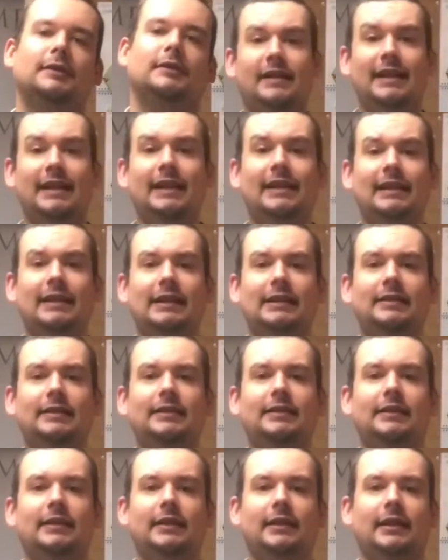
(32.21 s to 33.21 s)
the English
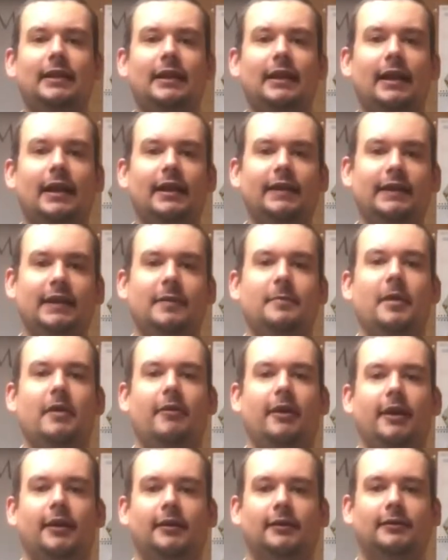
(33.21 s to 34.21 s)
and the
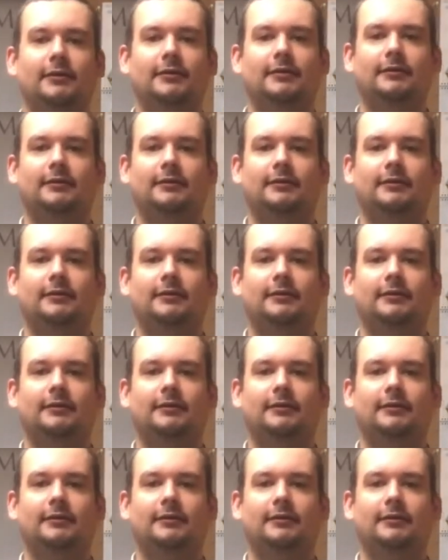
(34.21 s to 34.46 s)
American.